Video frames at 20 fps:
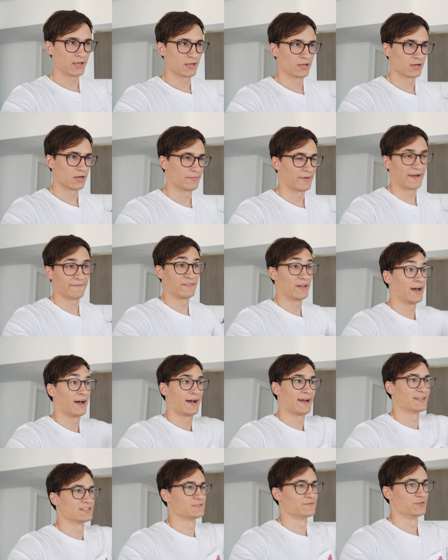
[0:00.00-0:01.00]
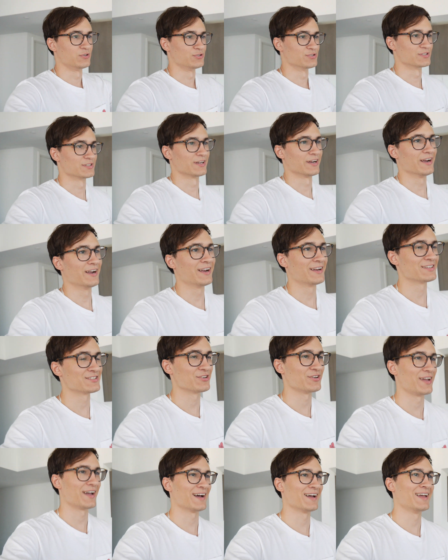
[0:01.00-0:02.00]
have the highest views there. So
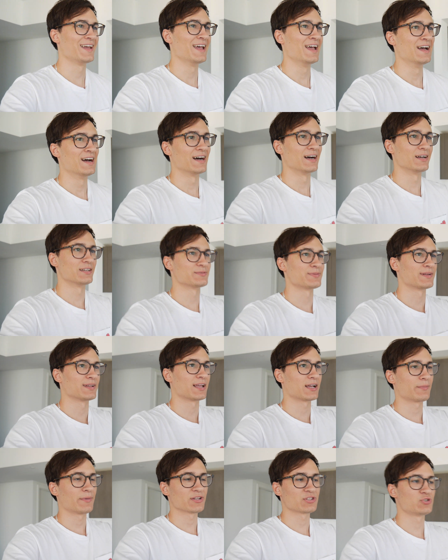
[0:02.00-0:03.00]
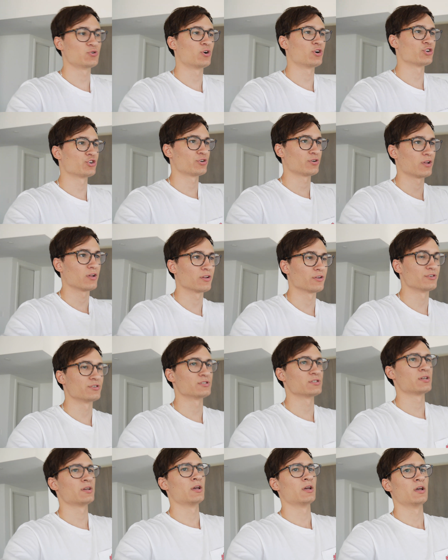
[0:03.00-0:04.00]
yeah, I spent like about
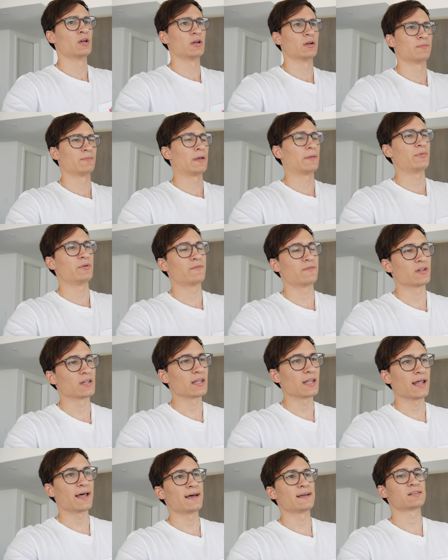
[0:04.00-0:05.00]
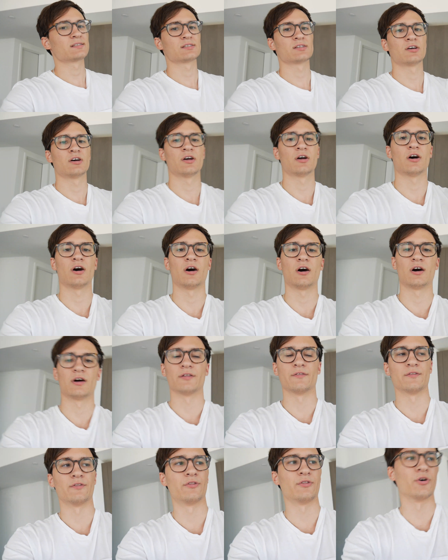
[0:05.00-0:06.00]
$200, maybe even less,
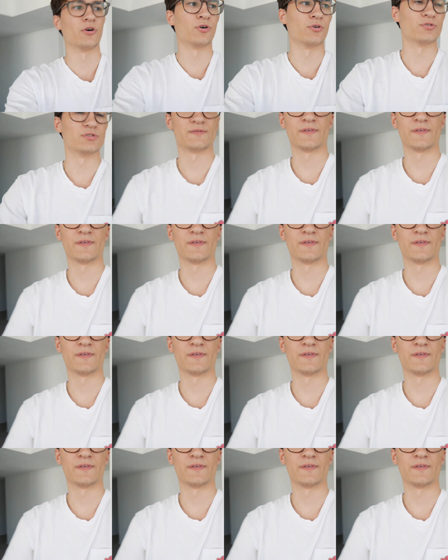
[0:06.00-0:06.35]
on those